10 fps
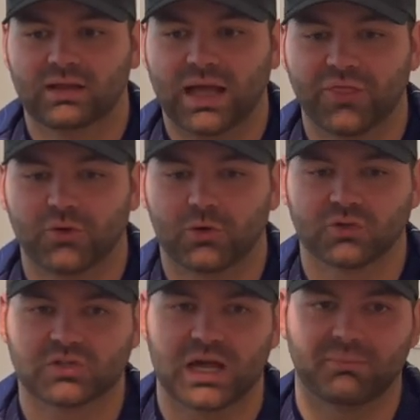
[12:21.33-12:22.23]
I throw it
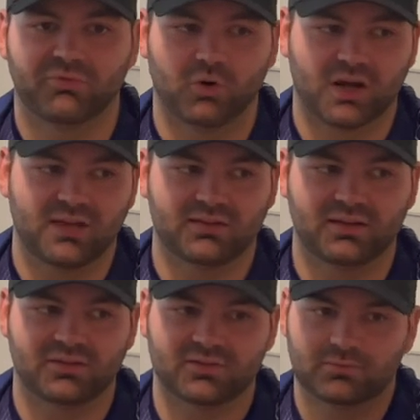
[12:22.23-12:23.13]
on chop forehands
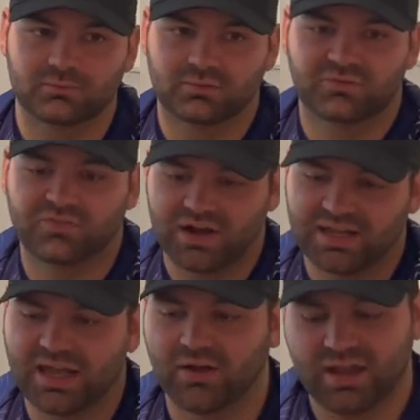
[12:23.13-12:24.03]
and it's
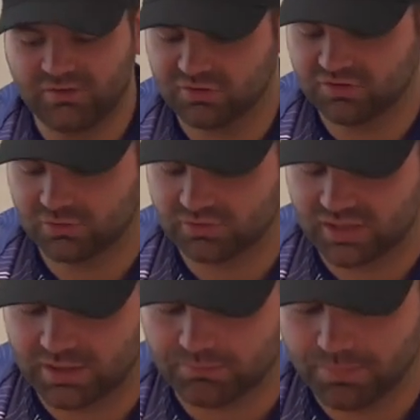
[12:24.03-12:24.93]
fighting out every single
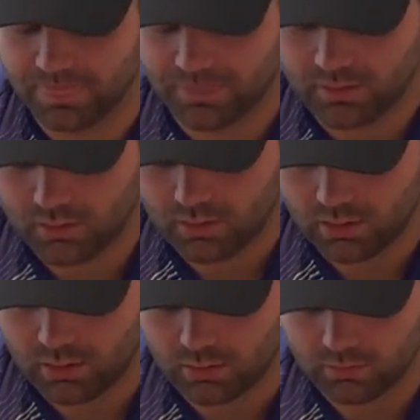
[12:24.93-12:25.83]
time.
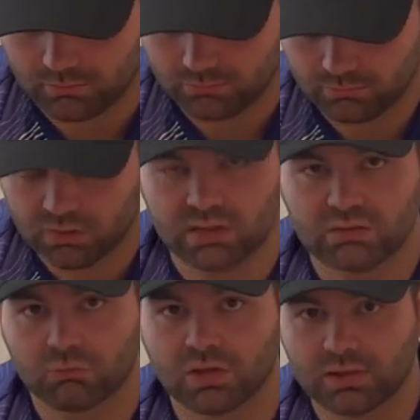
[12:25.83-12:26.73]

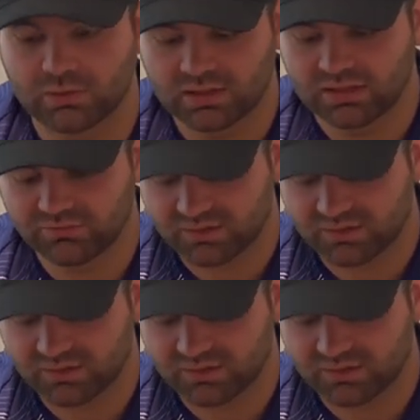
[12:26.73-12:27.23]
Really, really love